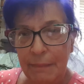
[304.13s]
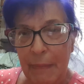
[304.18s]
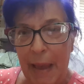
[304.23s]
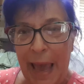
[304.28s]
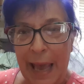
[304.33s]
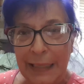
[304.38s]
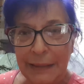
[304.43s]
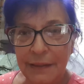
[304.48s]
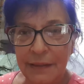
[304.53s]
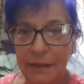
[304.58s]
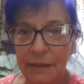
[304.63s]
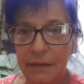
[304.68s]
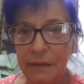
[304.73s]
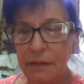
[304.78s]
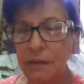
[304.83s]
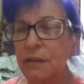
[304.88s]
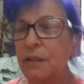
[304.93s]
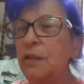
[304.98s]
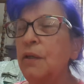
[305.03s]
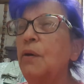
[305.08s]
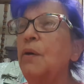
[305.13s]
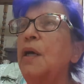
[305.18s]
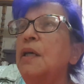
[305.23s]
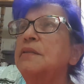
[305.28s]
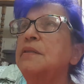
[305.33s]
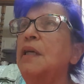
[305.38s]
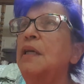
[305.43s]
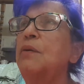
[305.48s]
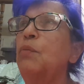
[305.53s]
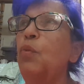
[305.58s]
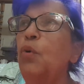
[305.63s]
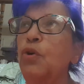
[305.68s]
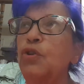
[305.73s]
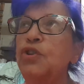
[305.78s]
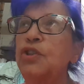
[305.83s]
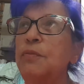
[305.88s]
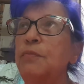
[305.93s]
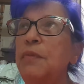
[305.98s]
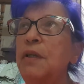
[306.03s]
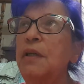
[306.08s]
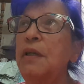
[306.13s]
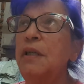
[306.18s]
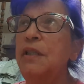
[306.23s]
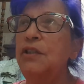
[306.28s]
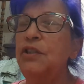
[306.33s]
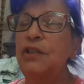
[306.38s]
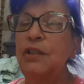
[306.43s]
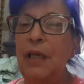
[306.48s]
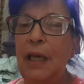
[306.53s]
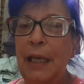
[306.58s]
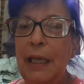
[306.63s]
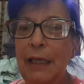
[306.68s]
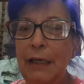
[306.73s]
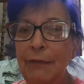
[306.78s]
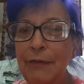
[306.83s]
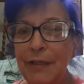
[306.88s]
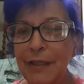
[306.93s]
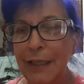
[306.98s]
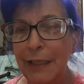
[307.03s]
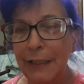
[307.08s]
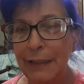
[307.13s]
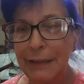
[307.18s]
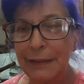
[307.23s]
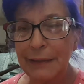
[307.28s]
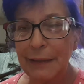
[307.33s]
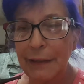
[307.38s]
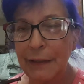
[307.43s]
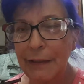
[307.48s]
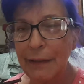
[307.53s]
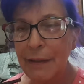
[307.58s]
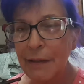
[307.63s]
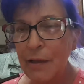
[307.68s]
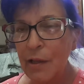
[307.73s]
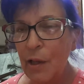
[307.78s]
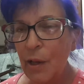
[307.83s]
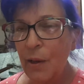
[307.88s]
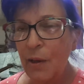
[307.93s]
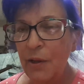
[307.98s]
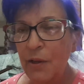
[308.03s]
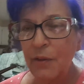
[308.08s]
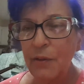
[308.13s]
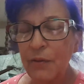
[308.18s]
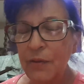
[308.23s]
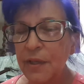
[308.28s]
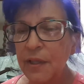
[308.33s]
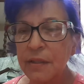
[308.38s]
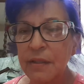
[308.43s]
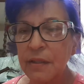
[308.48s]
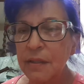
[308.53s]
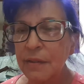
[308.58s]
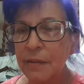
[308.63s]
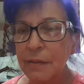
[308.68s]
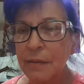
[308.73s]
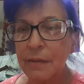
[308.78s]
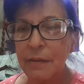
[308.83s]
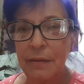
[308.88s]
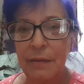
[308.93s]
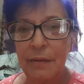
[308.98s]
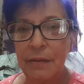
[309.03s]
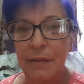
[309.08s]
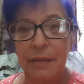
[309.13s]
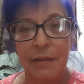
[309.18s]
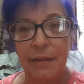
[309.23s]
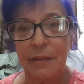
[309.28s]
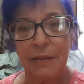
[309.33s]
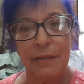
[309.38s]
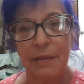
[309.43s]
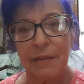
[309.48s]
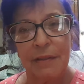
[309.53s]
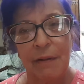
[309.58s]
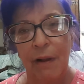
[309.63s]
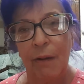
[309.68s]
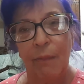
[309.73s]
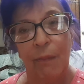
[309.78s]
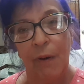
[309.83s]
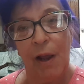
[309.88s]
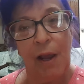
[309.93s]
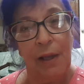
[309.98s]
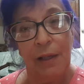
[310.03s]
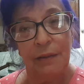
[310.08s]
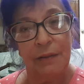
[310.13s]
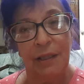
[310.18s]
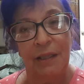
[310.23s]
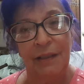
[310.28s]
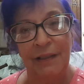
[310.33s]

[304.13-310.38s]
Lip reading: masks, you know, as I wash them each day and everything. And it's like, this is not right.